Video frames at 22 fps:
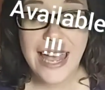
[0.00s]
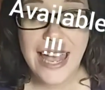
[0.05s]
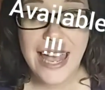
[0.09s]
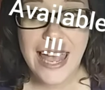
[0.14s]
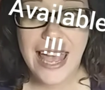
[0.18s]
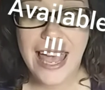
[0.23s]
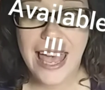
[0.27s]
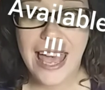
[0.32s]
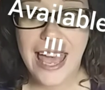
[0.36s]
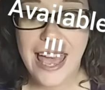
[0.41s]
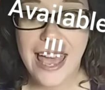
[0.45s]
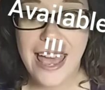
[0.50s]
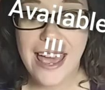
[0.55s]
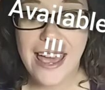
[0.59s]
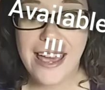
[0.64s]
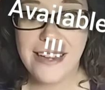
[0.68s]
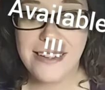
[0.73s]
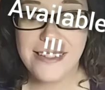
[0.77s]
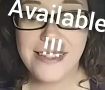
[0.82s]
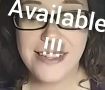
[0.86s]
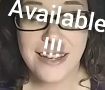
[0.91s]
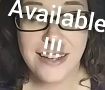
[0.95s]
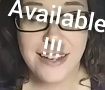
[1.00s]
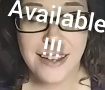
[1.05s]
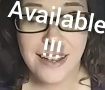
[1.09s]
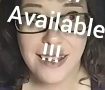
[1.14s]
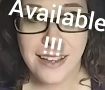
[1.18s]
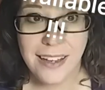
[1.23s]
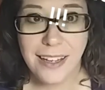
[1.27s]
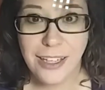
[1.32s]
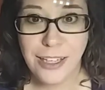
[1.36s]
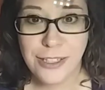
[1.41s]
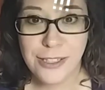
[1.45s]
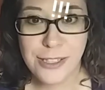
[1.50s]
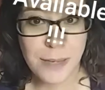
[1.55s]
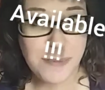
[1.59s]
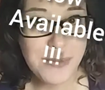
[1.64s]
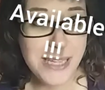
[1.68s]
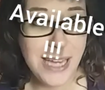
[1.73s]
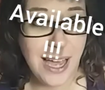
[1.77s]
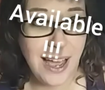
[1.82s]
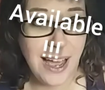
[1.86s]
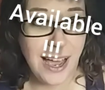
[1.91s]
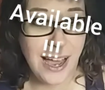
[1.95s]
And
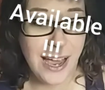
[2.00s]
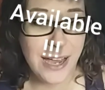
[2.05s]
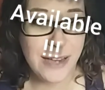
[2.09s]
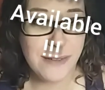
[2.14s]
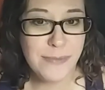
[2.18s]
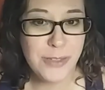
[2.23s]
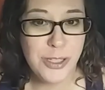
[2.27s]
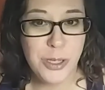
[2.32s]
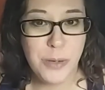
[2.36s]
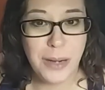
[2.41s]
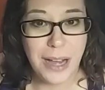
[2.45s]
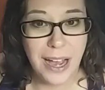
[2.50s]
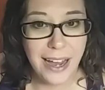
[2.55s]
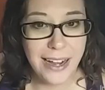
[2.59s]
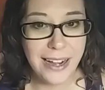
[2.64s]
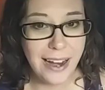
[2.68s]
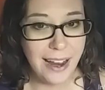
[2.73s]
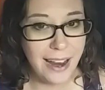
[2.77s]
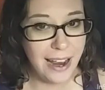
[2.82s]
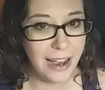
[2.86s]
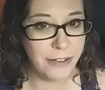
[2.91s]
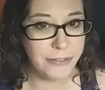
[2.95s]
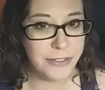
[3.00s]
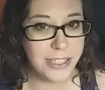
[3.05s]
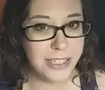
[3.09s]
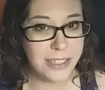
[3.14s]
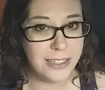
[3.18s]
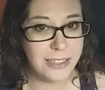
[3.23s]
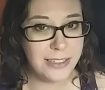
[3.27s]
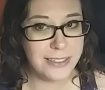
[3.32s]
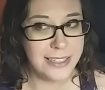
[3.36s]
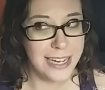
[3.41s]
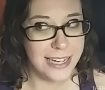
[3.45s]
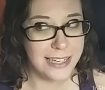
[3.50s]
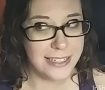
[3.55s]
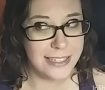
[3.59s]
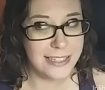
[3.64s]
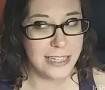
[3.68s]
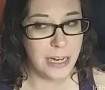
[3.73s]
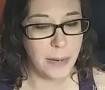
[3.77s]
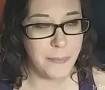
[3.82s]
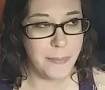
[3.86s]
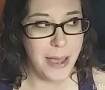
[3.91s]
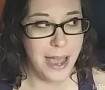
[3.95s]
sometimes you kind of have to take a
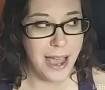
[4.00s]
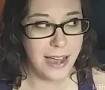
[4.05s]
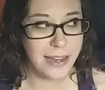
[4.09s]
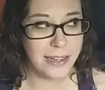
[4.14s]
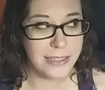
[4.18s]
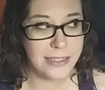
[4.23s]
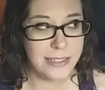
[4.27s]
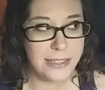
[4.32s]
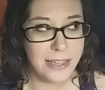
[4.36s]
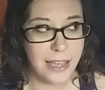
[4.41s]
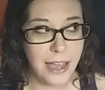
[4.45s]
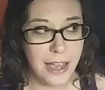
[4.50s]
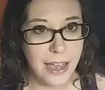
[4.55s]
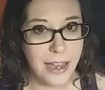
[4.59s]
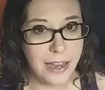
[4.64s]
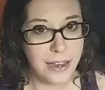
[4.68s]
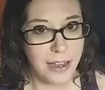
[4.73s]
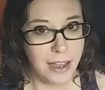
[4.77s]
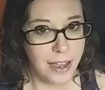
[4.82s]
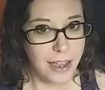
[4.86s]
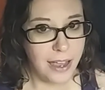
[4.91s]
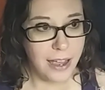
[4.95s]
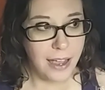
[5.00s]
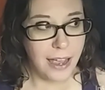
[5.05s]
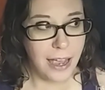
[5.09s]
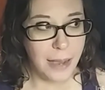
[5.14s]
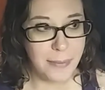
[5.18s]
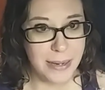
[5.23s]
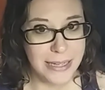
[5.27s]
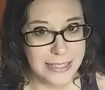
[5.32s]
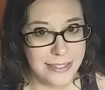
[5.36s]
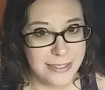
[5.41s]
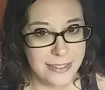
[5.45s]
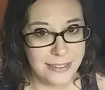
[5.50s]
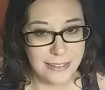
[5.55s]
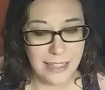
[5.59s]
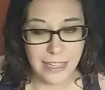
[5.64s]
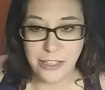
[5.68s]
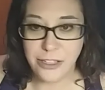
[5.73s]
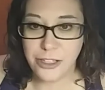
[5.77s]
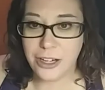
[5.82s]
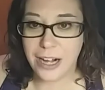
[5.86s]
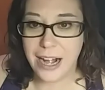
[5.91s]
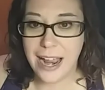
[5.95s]
step back and say, am I still
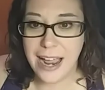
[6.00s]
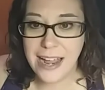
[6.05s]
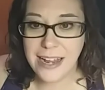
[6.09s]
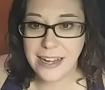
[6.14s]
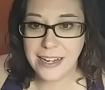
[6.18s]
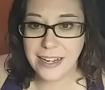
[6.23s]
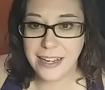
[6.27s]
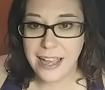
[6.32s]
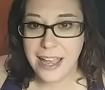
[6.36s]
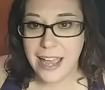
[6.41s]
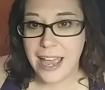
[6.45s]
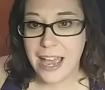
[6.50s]
on track?